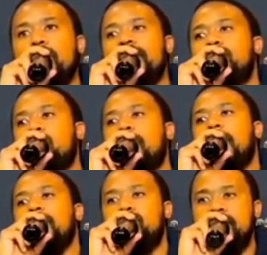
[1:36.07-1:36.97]
about to
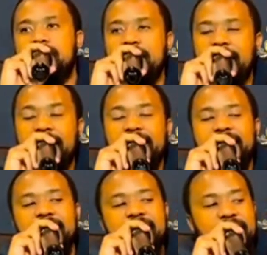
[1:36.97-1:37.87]
see, it is
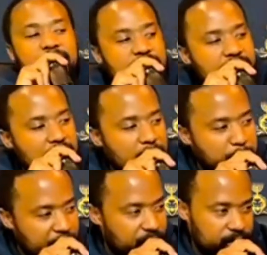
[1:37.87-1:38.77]
disturbing.
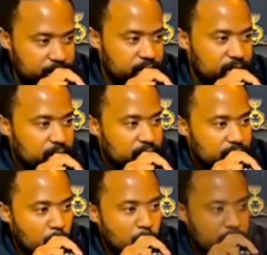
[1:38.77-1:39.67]
Okay?